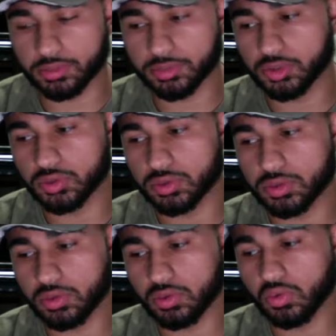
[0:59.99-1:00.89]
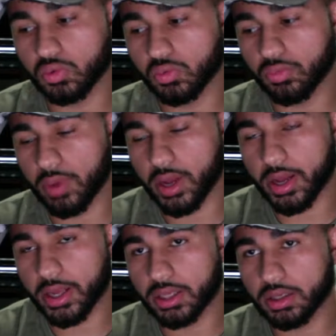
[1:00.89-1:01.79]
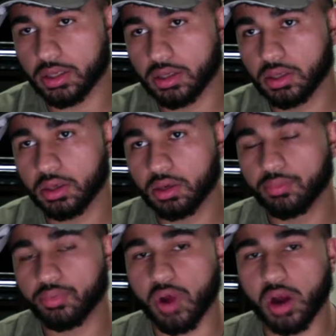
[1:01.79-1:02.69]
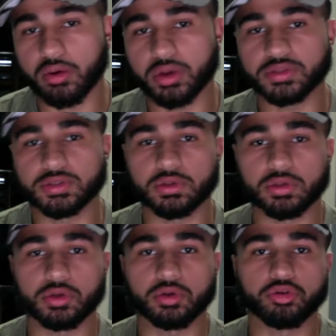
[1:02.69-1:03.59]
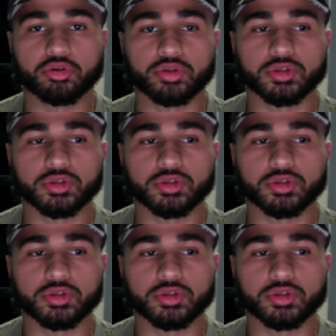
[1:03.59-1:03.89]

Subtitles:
due to my progress earlier in this